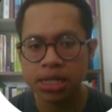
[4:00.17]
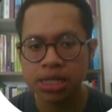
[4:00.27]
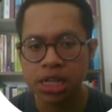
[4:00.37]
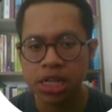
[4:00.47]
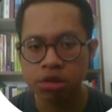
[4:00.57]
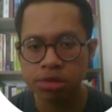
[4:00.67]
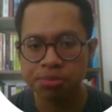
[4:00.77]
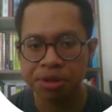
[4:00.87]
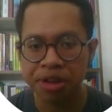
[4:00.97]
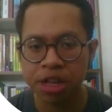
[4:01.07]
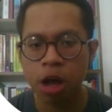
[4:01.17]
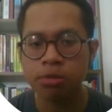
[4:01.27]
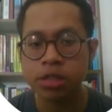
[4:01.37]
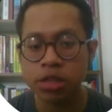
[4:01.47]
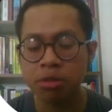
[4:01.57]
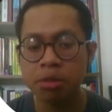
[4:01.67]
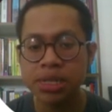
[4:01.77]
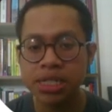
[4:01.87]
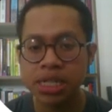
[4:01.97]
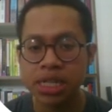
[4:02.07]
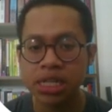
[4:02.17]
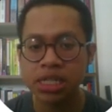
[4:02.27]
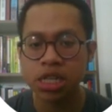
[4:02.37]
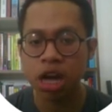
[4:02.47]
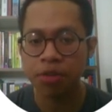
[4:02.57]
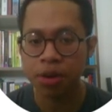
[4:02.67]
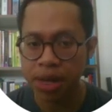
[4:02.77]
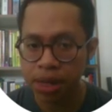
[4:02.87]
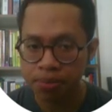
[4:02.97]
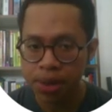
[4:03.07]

the new spirit of Sukabumi City's government